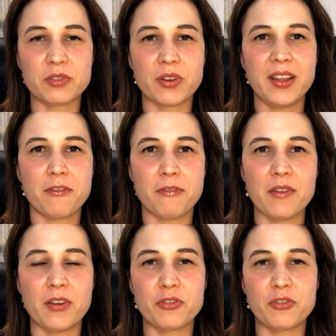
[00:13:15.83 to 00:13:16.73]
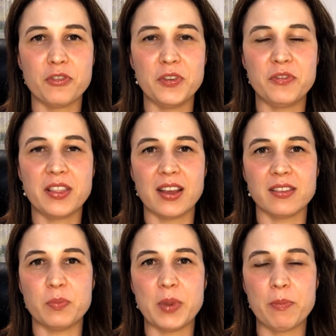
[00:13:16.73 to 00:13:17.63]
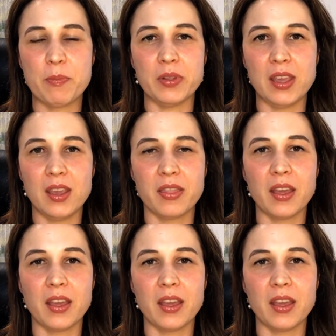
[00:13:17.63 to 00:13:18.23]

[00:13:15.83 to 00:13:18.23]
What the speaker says: It's running at 550,000 people a year.